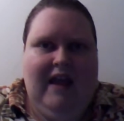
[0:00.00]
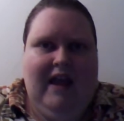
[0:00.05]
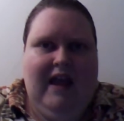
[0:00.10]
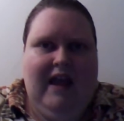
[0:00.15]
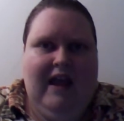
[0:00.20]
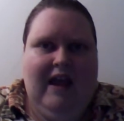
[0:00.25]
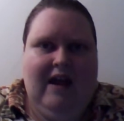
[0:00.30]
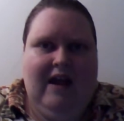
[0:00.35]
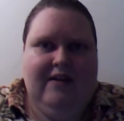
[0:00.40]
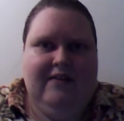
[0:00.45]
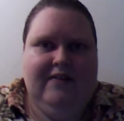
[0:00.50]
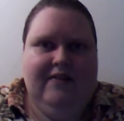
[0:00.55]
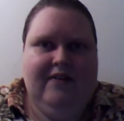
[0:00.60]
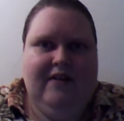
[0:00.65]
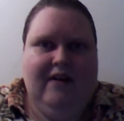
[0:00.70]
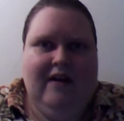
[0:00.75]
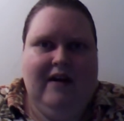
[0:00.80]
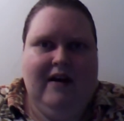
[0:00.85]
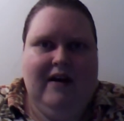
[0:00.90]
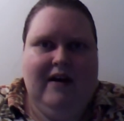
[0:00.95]

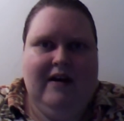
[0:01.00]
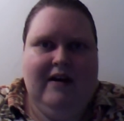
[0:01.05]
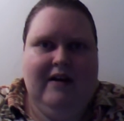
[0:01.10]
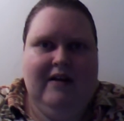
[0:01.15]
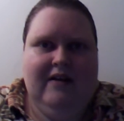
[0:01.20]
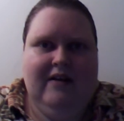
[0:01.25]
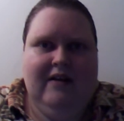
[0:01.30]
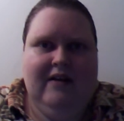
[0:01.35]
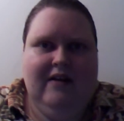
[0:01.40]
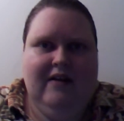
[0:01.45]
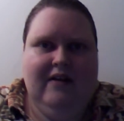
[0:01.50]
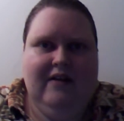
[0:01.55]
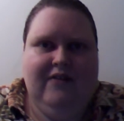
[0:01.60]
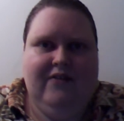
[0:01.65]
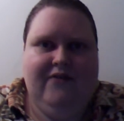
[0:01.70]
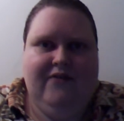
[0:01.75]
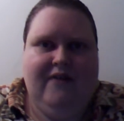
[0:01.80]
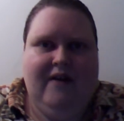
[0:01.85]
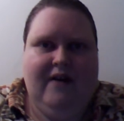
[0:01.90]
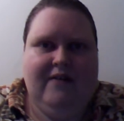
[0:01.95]
And uh,
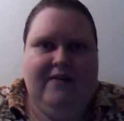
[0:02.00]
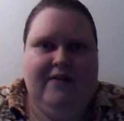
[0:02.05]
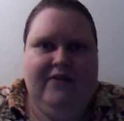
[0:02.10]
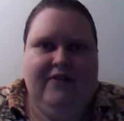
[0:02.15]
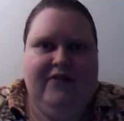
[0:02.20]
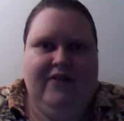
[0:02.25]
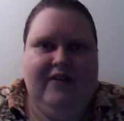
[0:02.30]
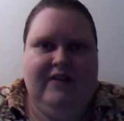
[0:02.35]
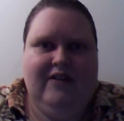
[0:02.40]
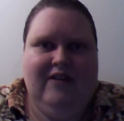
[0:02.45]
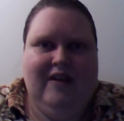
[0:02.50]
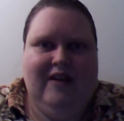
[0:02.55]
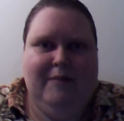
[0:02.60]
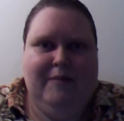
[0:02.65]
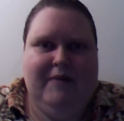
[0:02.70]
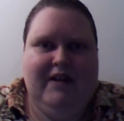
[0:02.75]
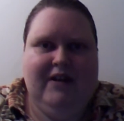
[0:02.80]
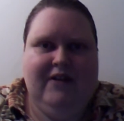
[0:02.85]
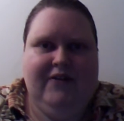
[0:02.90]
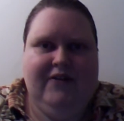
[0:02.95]
as far as the
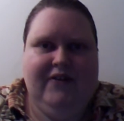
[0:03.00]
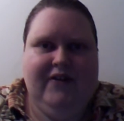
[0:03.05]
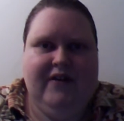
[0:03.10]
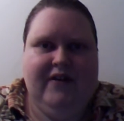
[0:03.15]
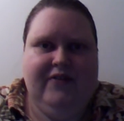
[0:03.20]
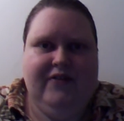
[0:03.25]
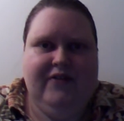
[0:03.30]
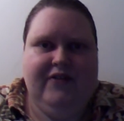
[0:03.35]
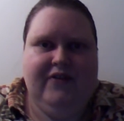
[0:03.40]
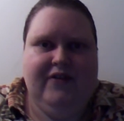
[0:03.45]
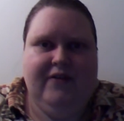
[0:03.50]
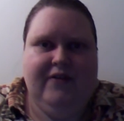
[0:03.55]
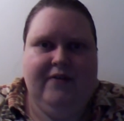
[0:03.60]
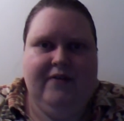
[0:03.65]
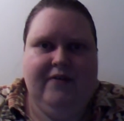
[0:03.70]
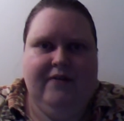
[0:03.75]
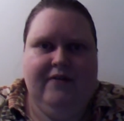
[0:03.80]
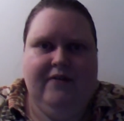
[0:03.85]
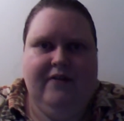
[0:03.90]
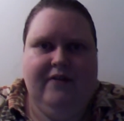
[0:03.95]
demon is
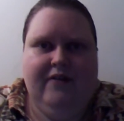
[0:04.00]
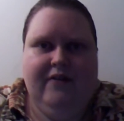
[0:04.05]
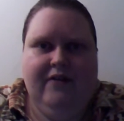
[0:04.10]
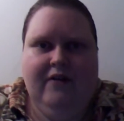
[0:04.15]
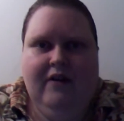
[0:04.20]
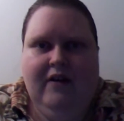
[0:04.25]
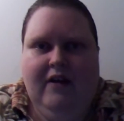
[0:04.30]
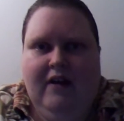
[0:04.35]
concerned,